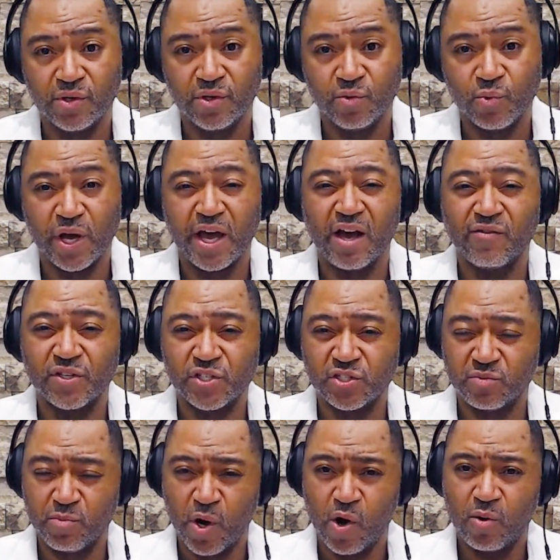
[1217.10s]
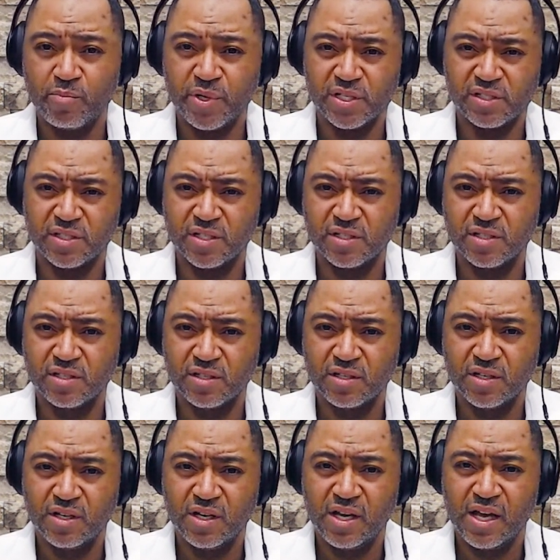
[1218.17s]
We have a small business
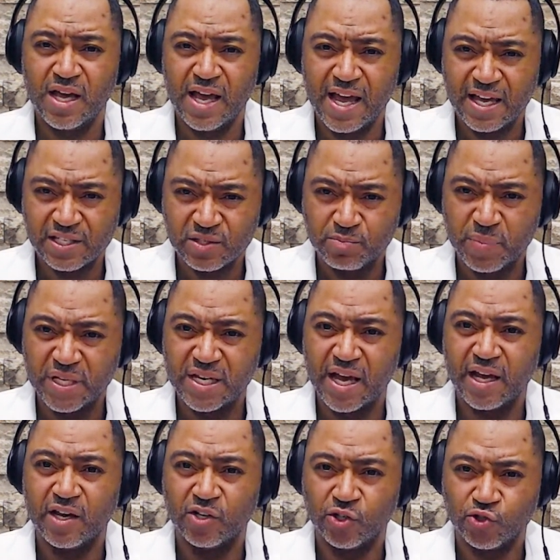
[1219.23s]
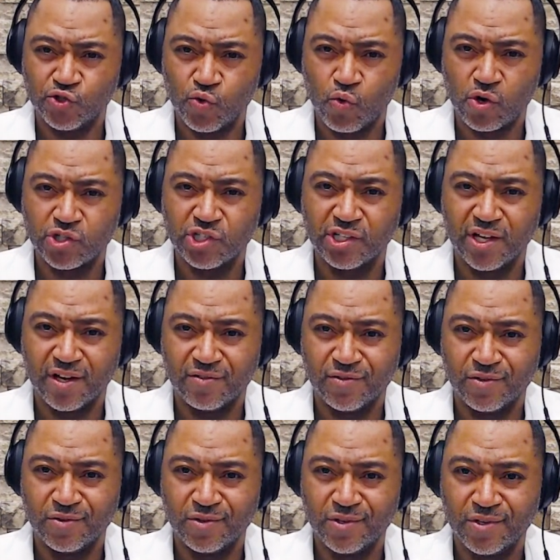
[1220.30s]
SBA on a Georgia
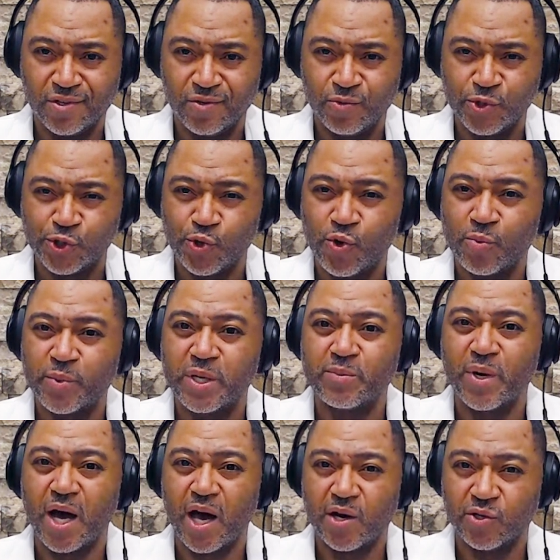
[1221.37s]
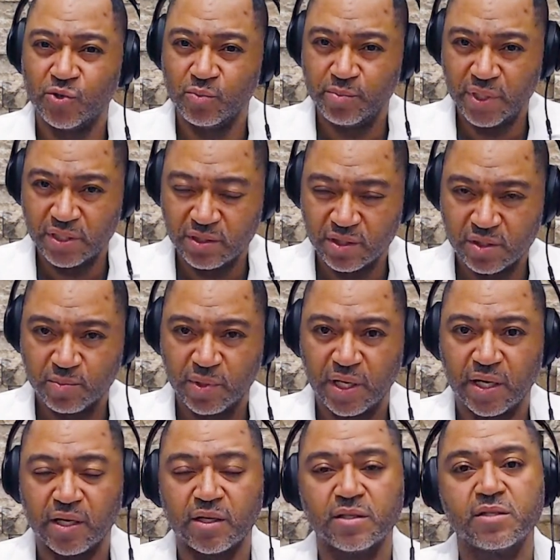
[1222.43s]
level, showing people how to do business
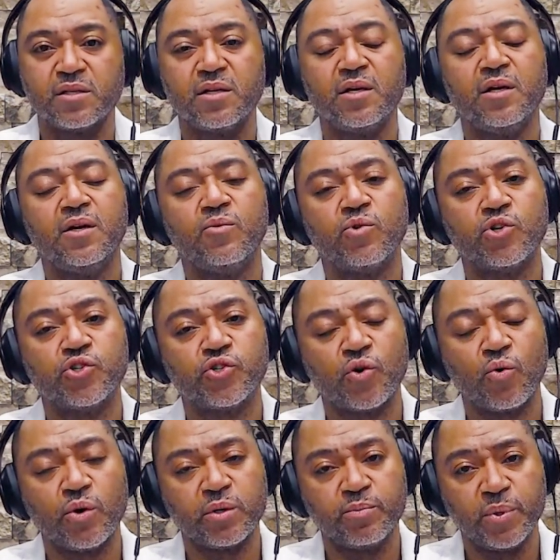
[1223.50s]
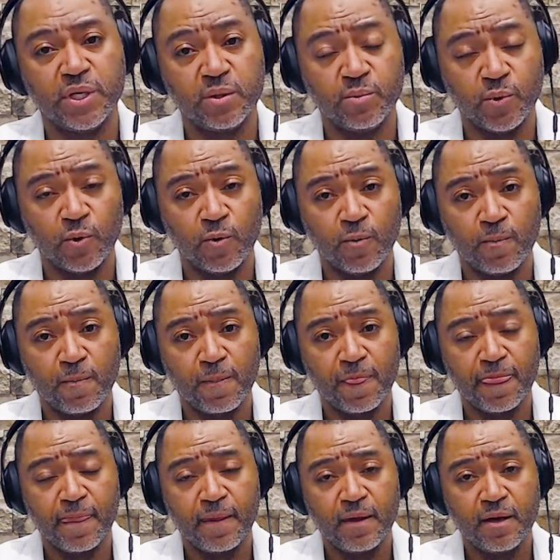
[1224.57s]
plans. We're showing people
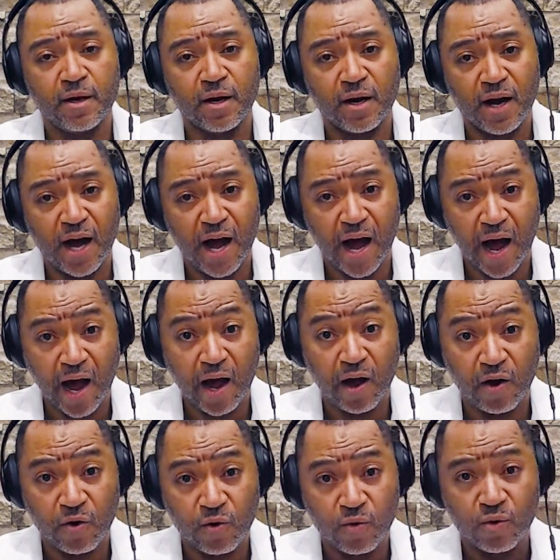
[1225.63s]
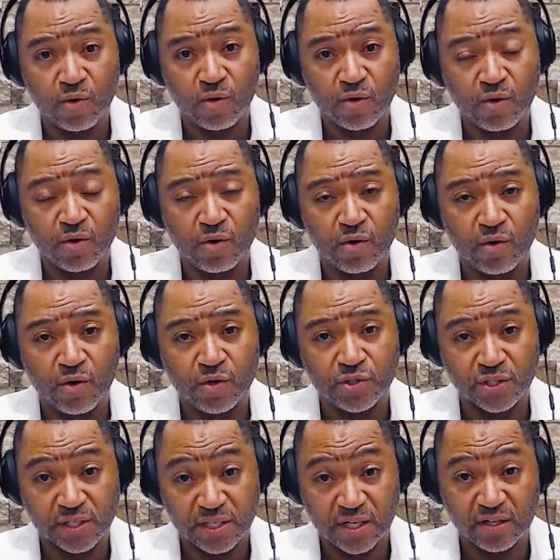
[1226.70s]
how to
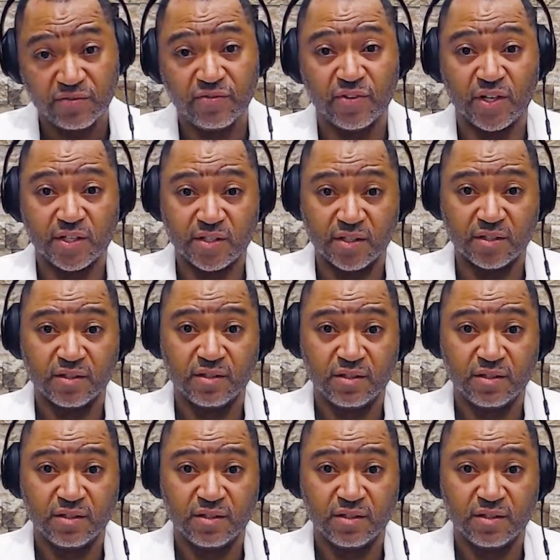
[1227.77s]
get funding.